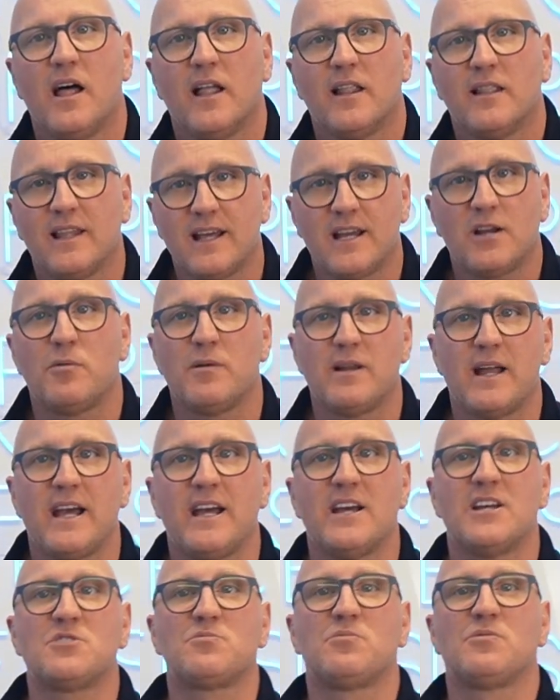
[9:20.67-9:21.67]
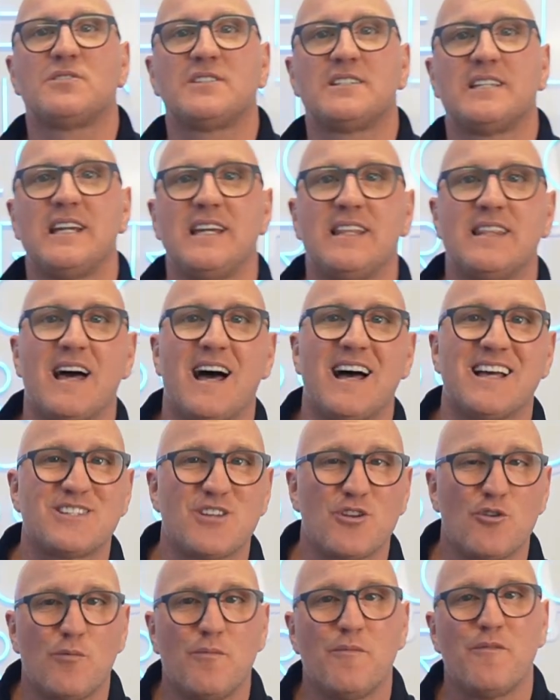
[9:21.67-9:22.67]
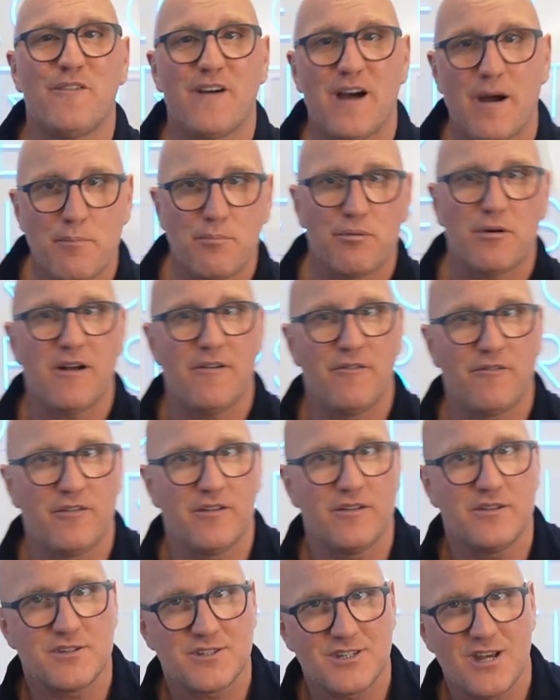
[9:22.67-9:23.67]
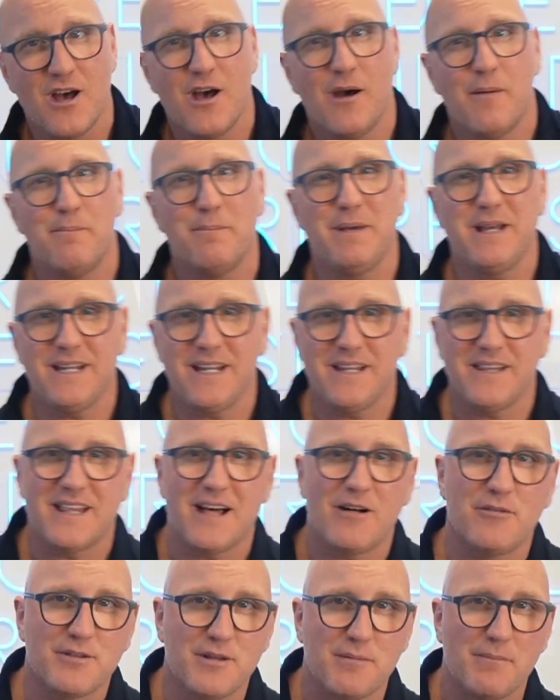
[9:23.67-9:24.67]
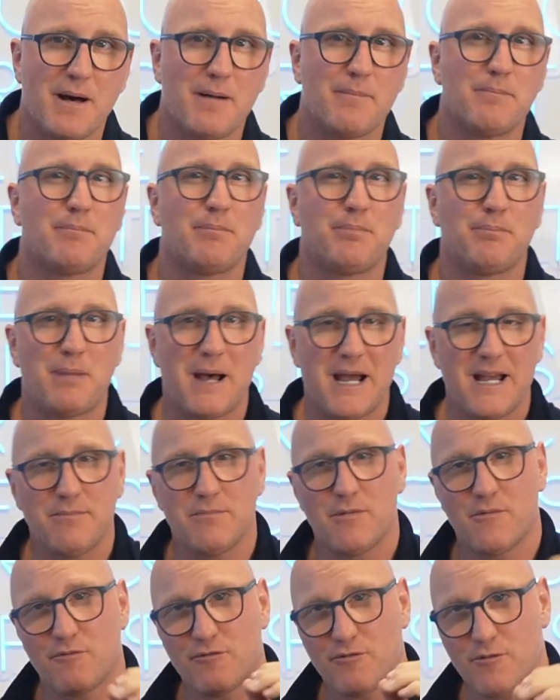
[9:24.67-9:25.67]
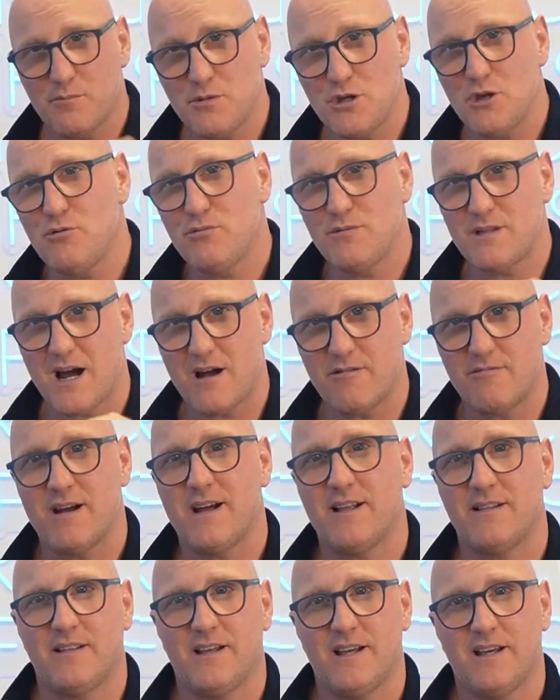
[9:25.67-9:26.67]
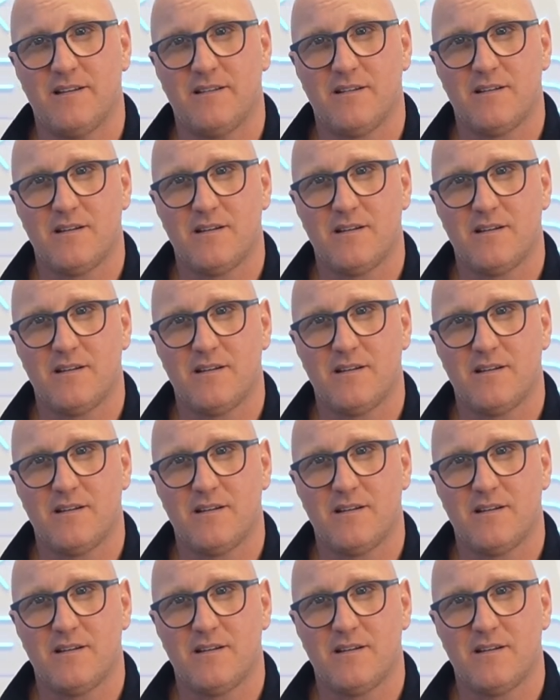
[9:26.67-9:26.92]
Liquidators will see that as an unfair preference, meaning they'll demand payment from you directly.